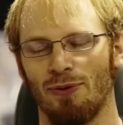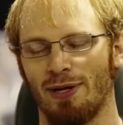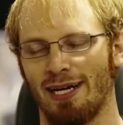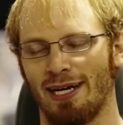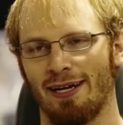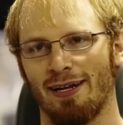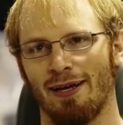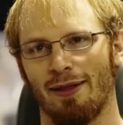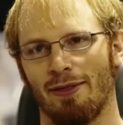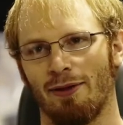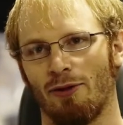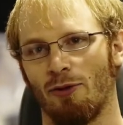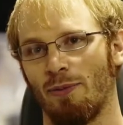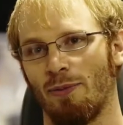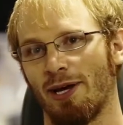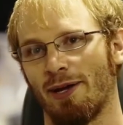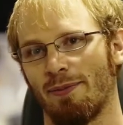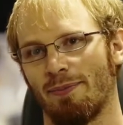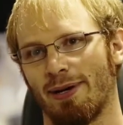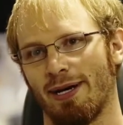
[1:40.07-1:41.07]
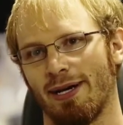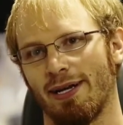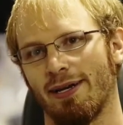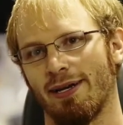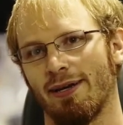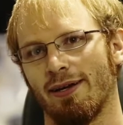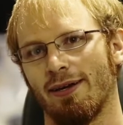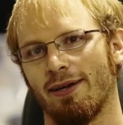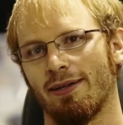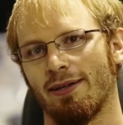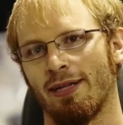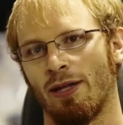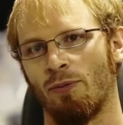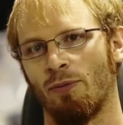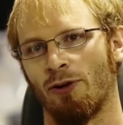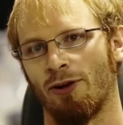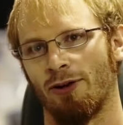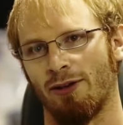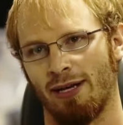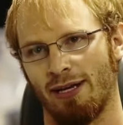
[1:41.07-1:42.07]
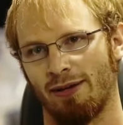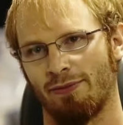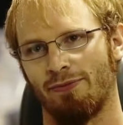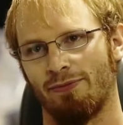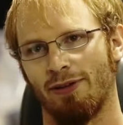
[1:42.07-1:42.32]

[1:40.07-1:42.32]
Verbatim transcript: We got nothing, only on Pi Day. Then we were like